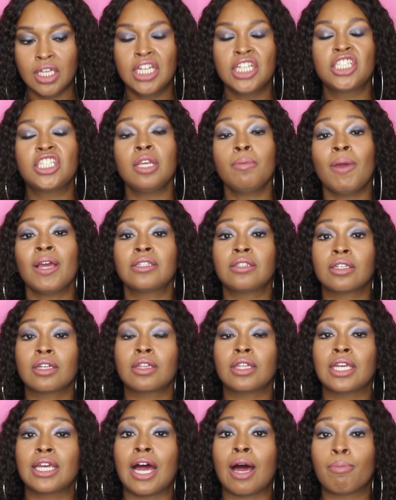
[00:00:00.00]
she
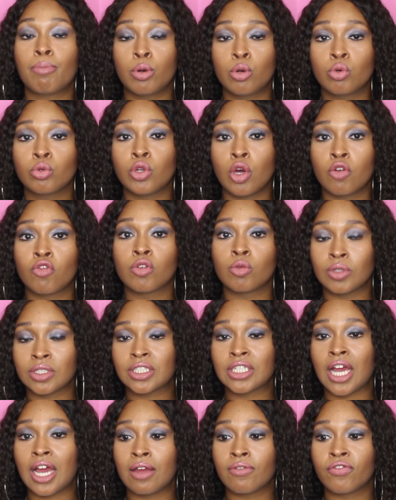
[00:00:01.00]
basically got pulled over one
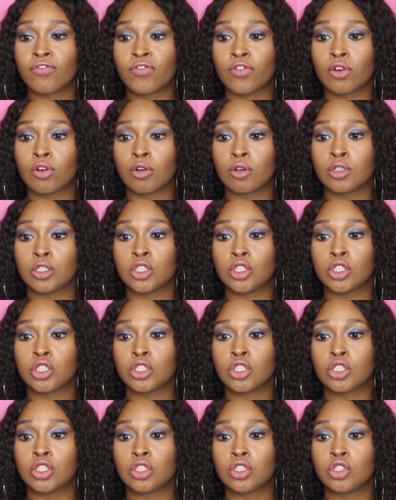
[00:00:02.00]
time for
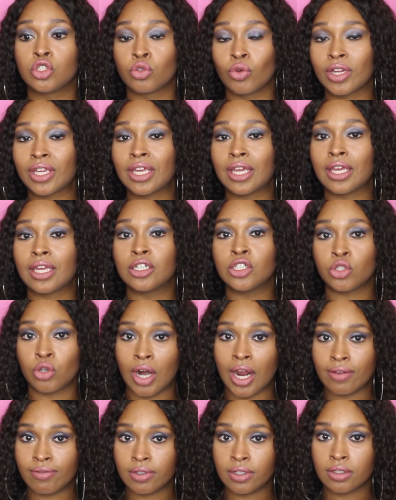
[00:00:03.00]
drinking and
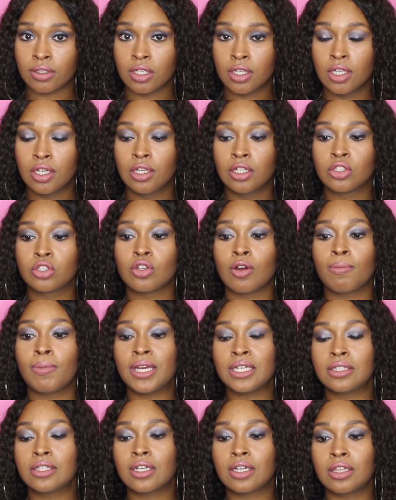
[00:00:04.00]
driving. So
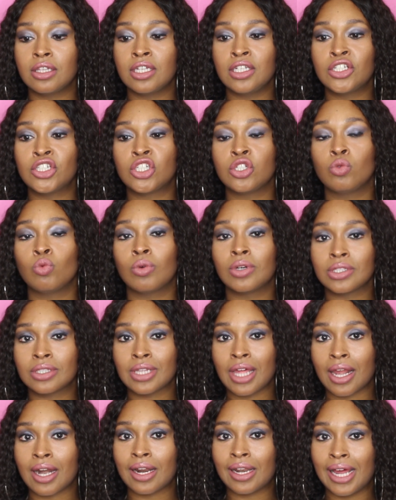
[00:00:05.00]
basically she was
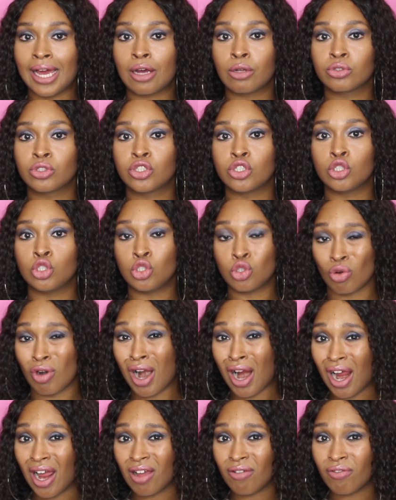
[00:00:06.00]
not allowed to
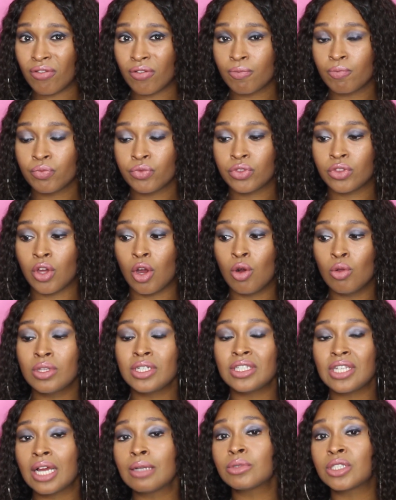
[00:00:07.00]
drive. The
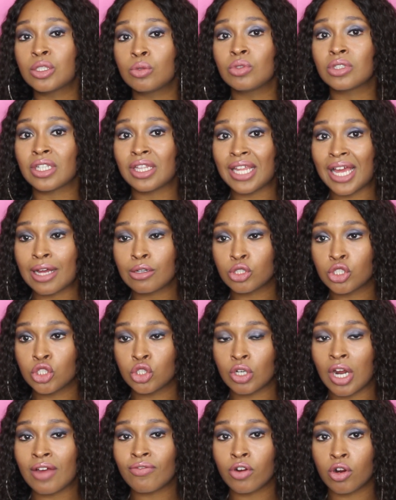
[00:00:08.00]
only time she was allowed to
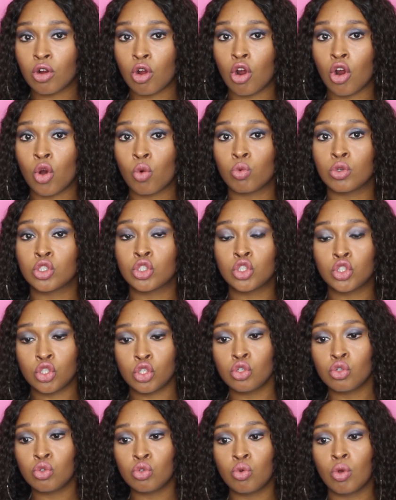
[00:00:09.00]
drive her car was
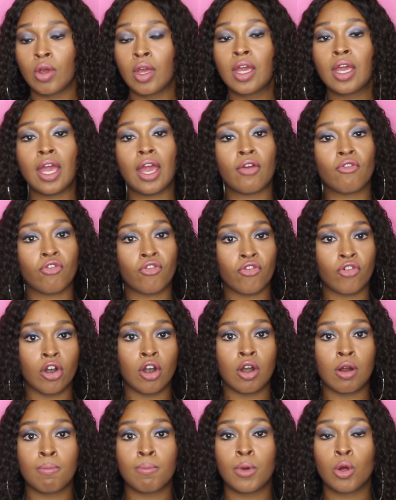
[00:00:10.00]
to and
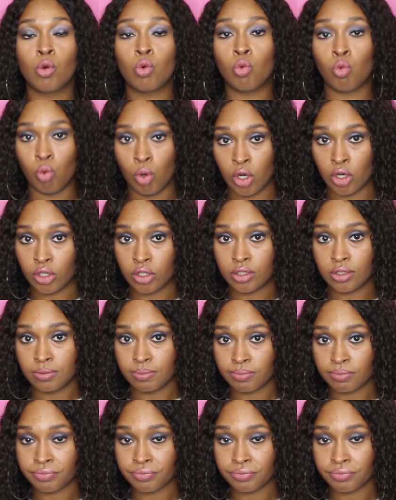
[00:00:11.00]
from work.